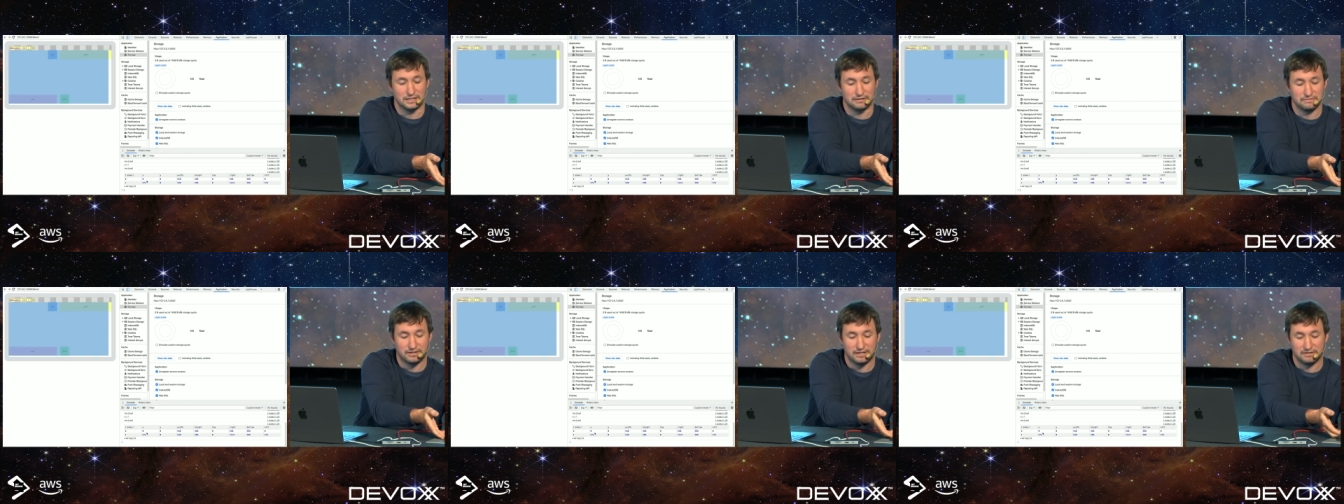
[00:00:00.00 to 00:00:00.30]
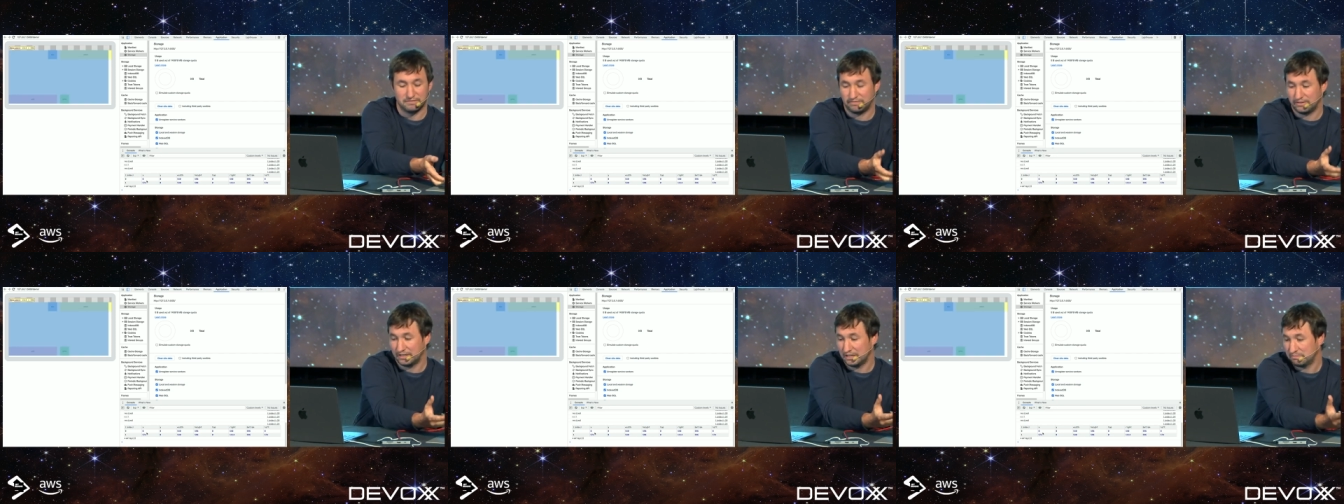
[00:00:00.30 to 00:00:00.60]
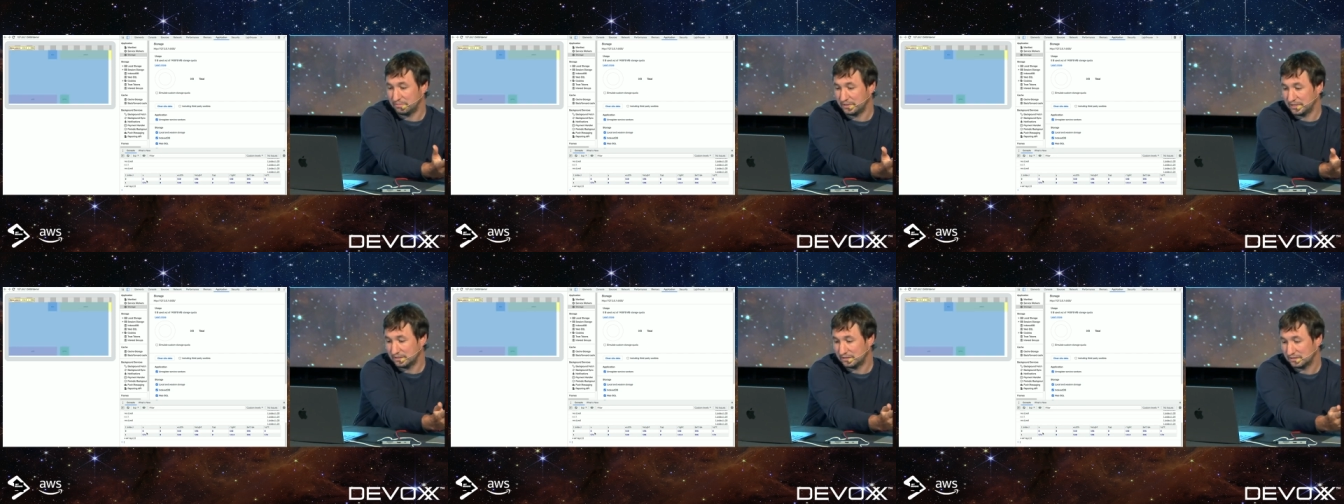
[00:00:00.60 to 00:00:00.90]
If I
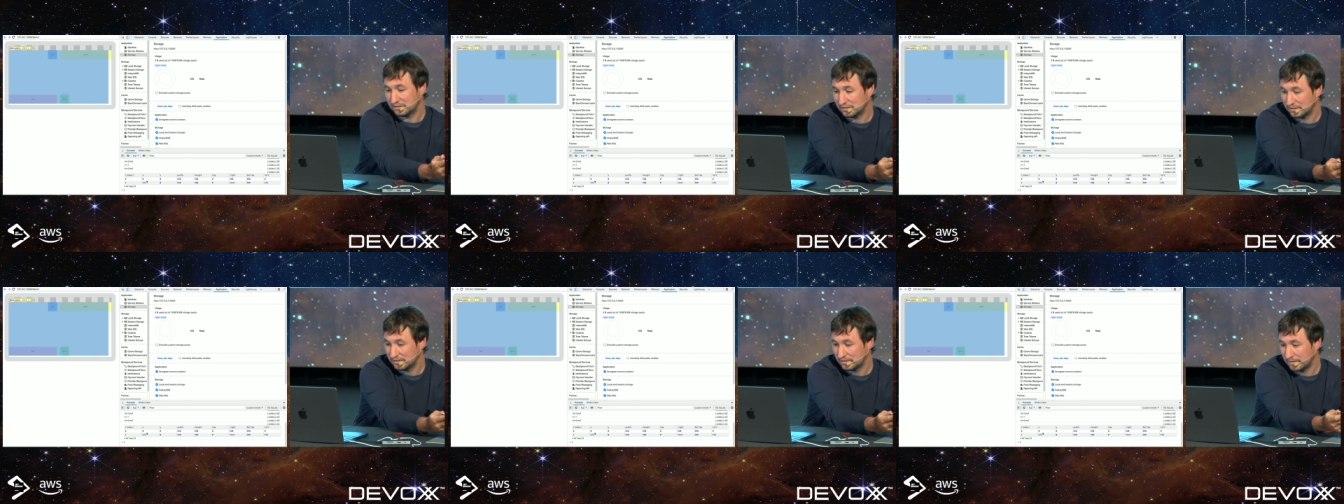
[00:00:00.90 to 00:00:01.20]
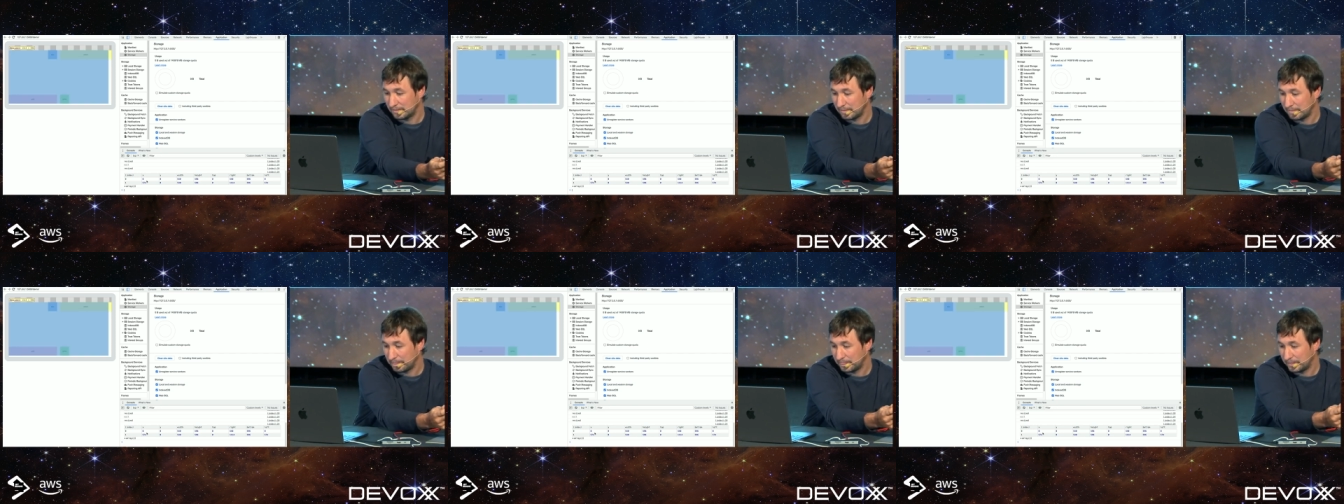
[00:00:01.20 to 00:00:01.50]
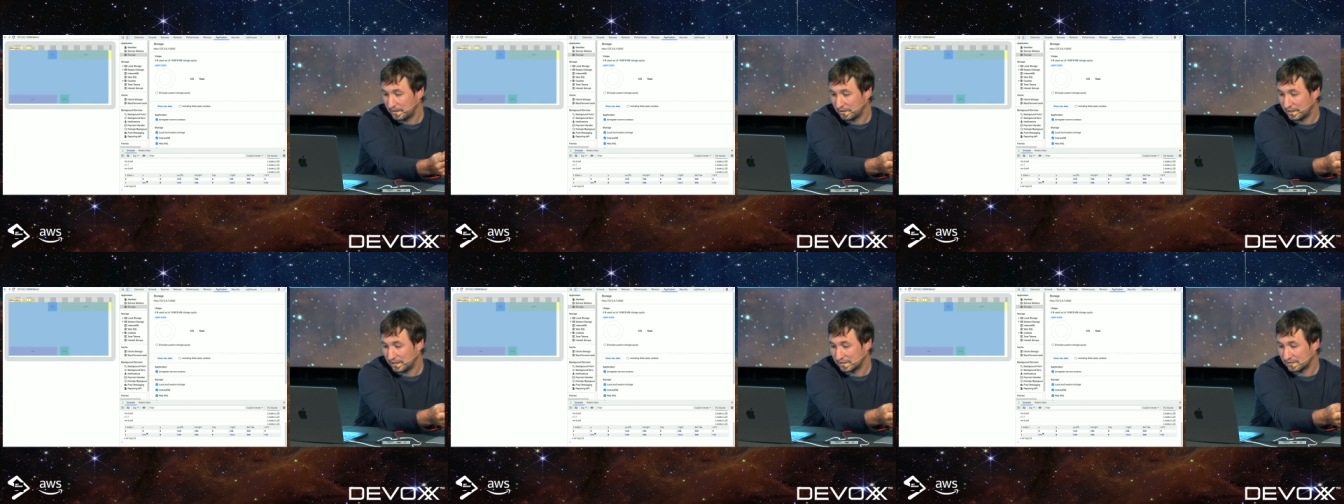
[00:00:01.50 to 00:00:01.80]
flip it,
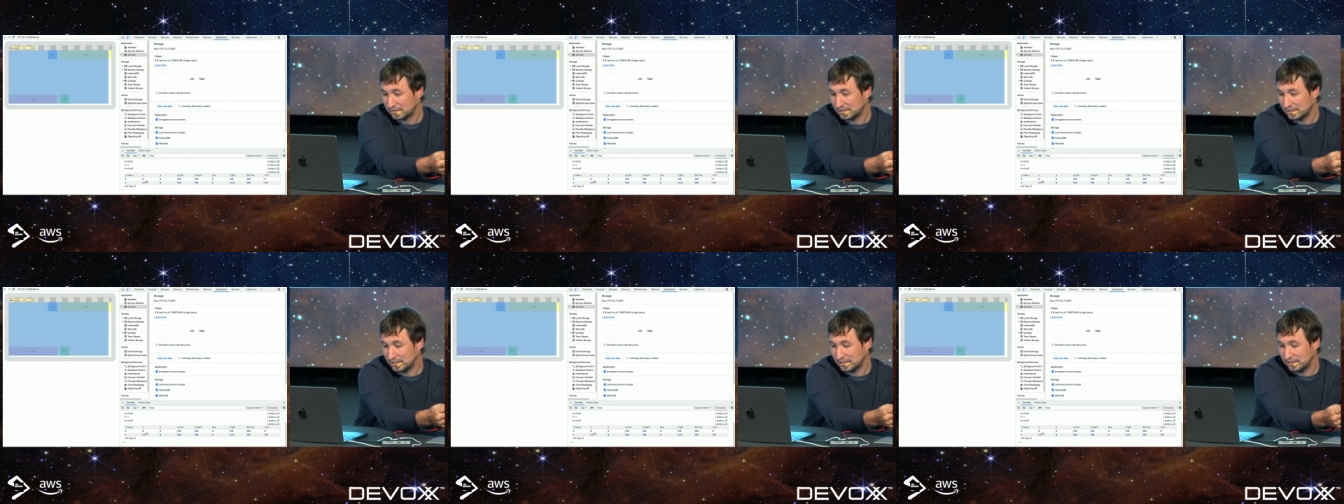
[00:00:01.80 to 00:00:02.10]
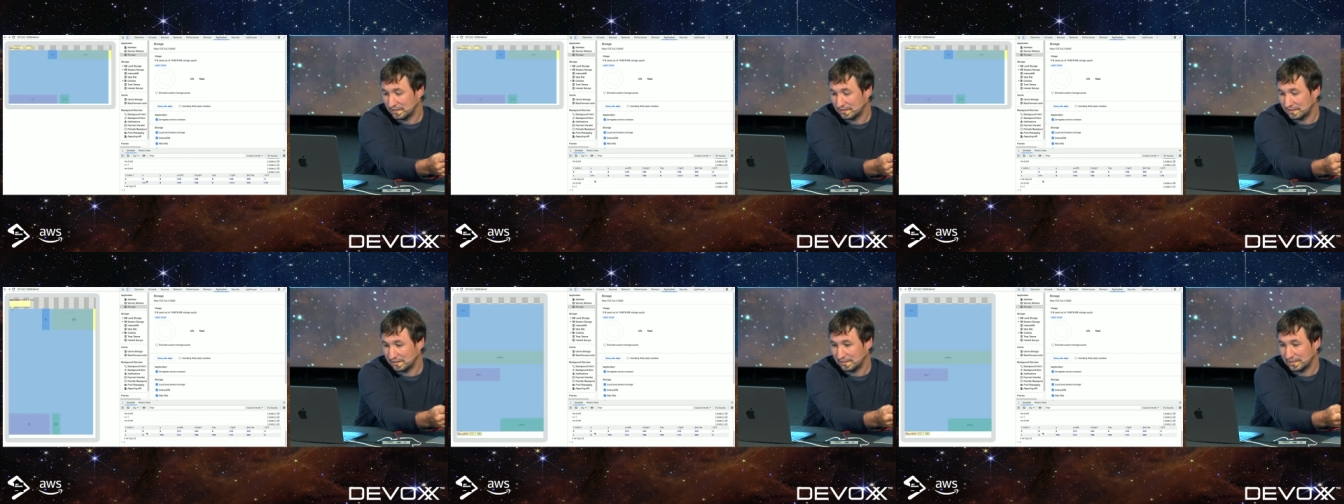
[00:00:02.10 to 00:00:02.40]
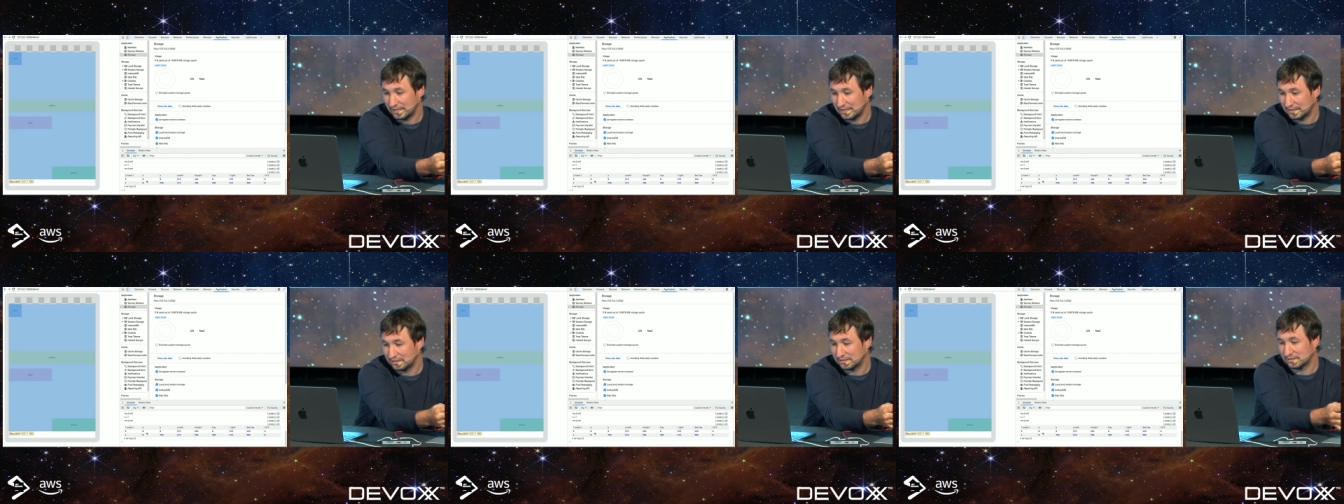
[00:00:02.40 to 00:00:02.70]
you can see
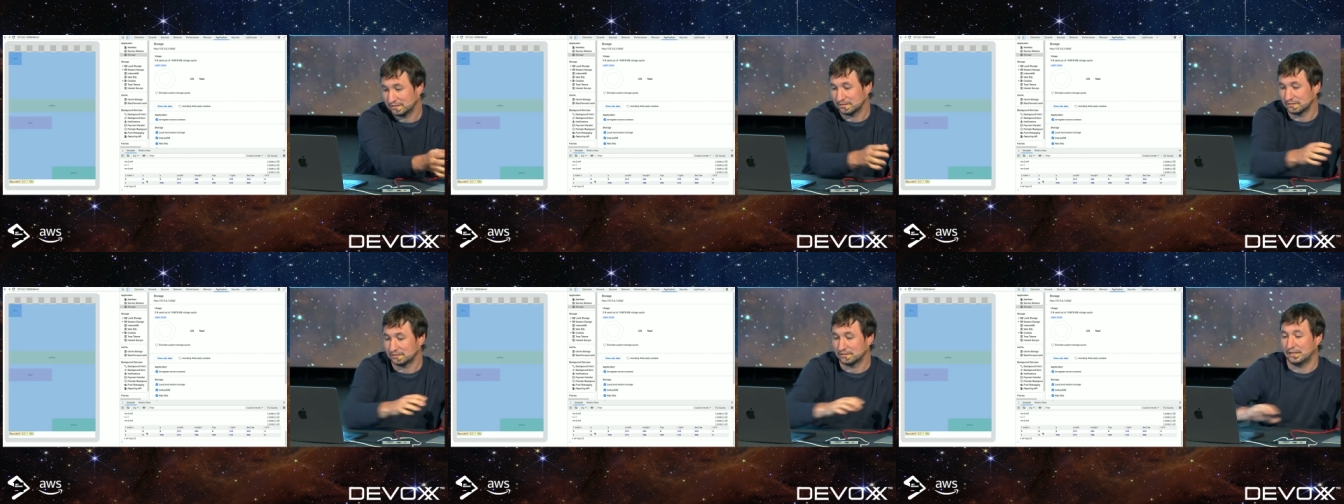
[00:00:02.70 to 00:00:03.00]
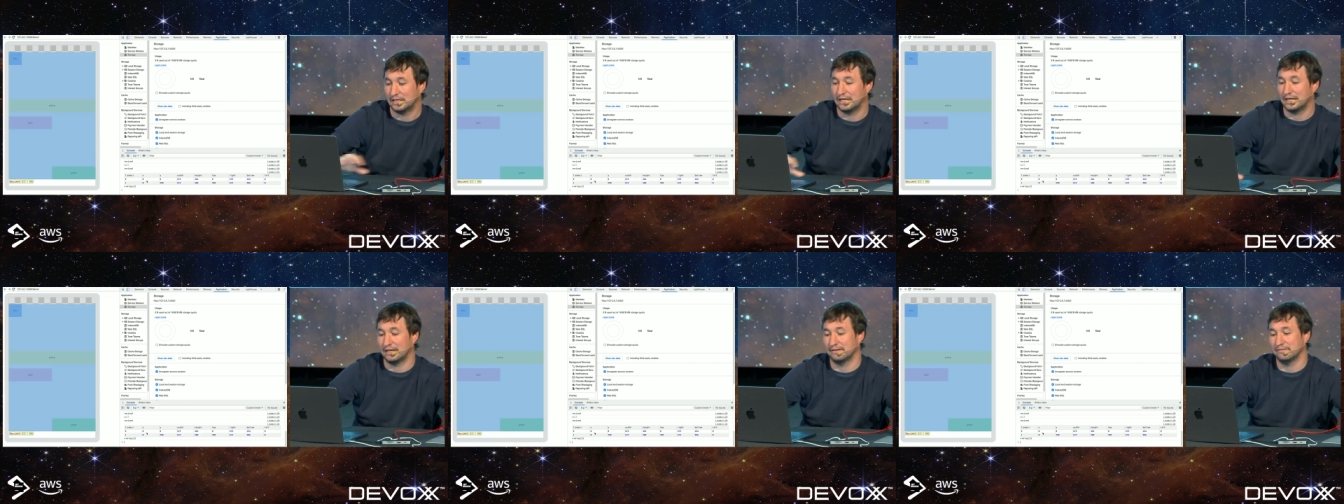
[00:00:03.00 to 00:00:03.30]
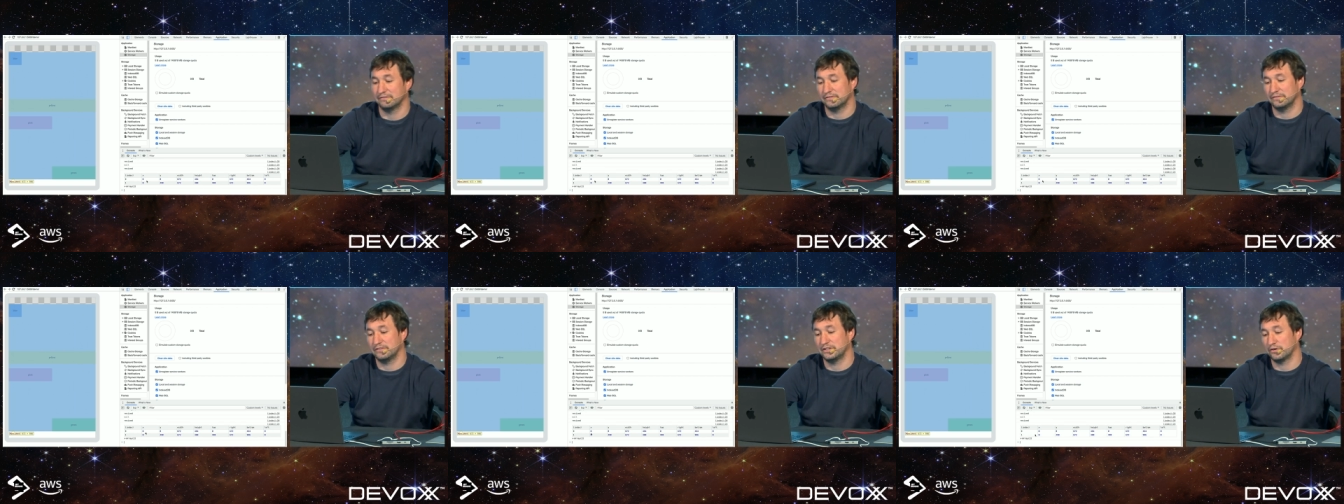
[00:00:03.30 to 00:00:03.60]
that I
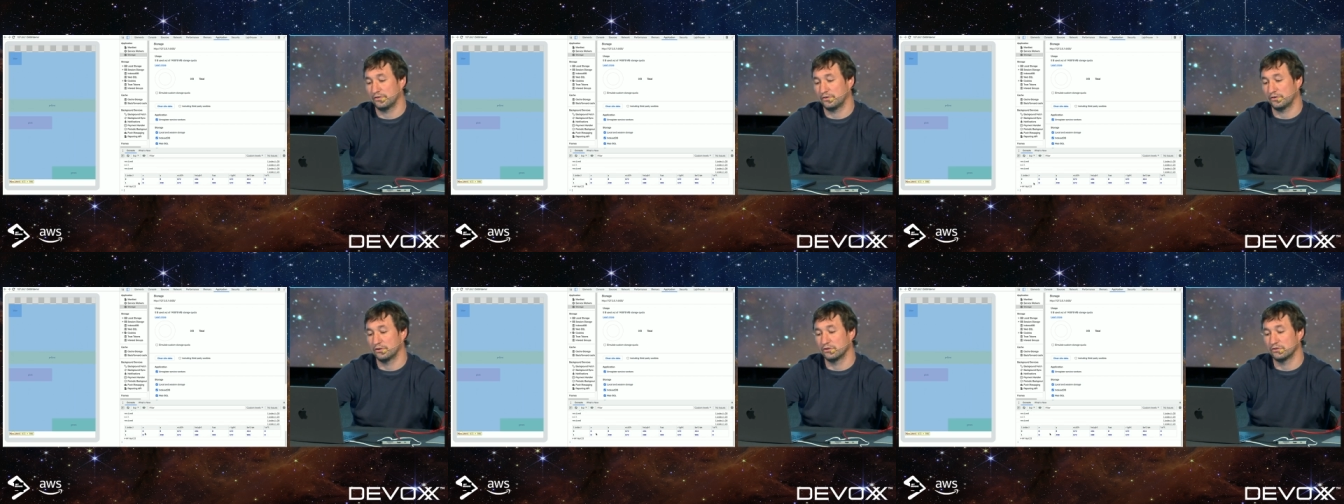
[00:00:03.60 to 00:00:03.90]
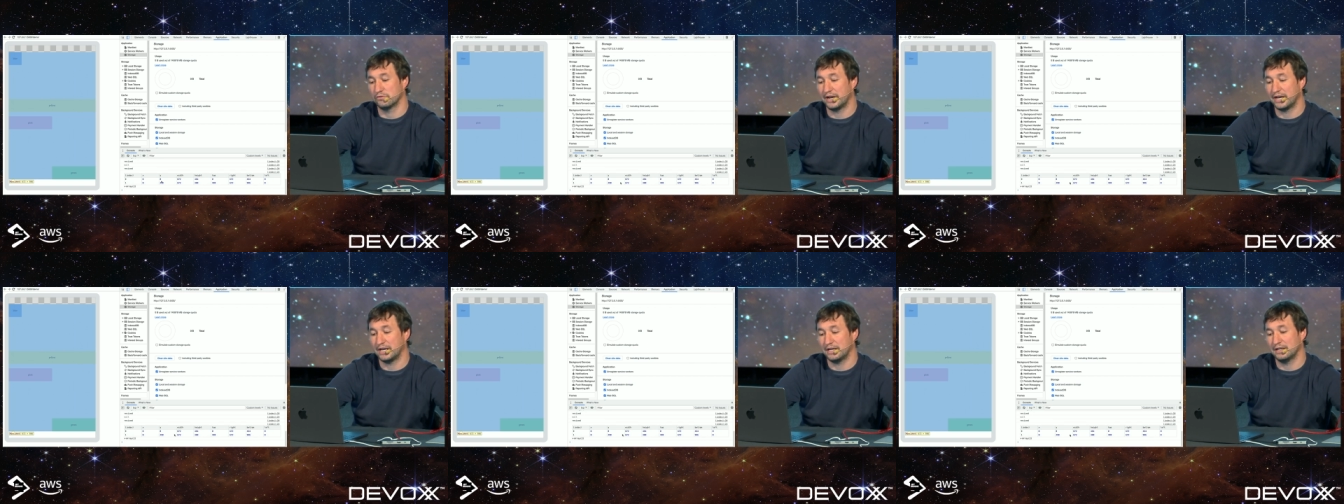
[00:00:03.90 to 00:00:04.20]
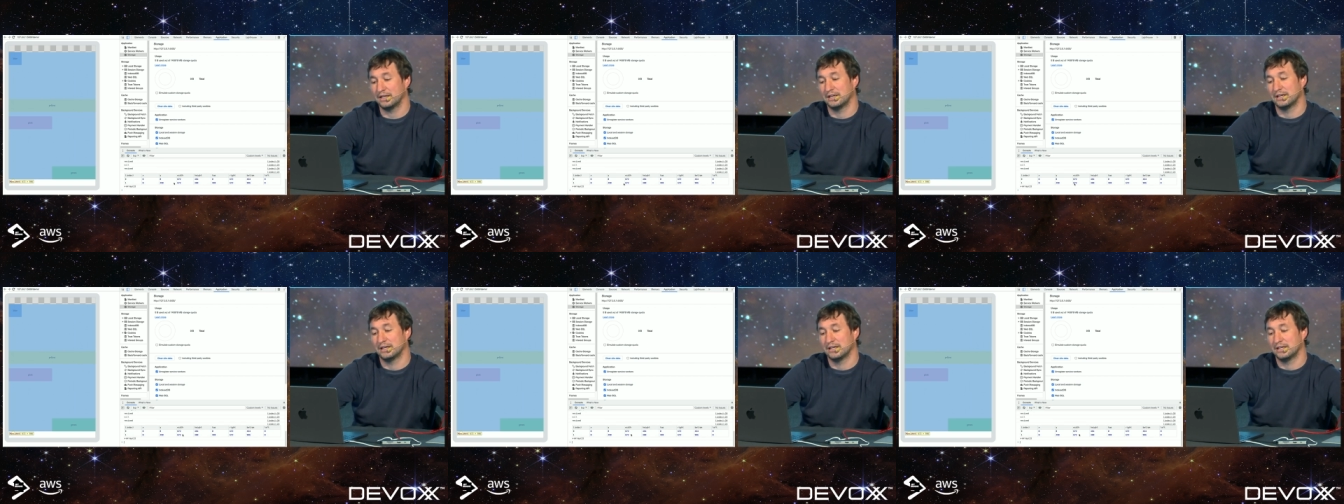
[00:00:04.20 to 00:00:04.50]
have the other
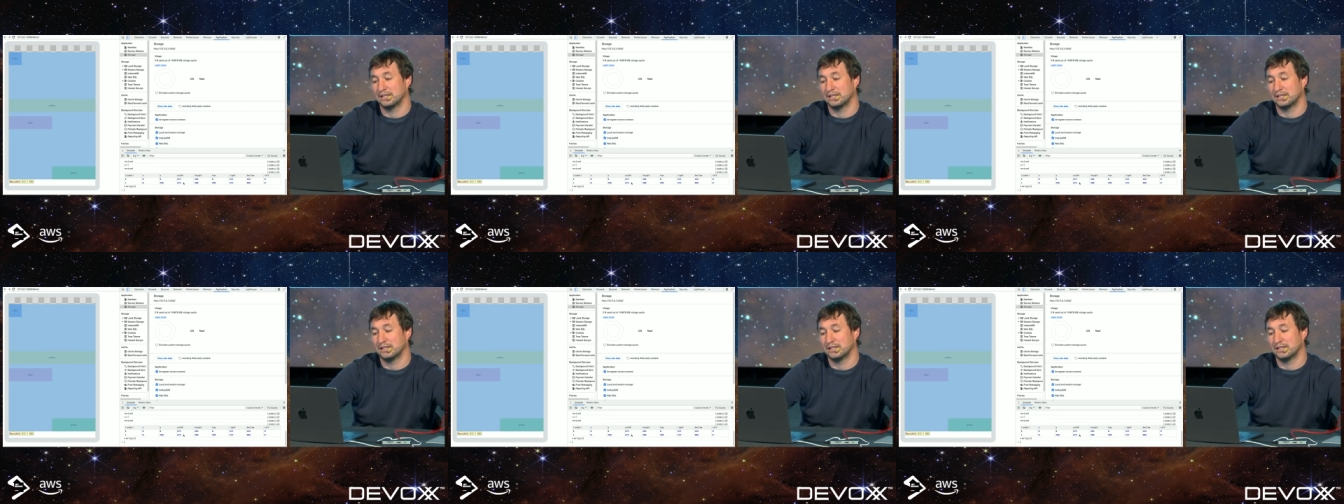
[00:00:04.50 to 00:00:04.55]
array.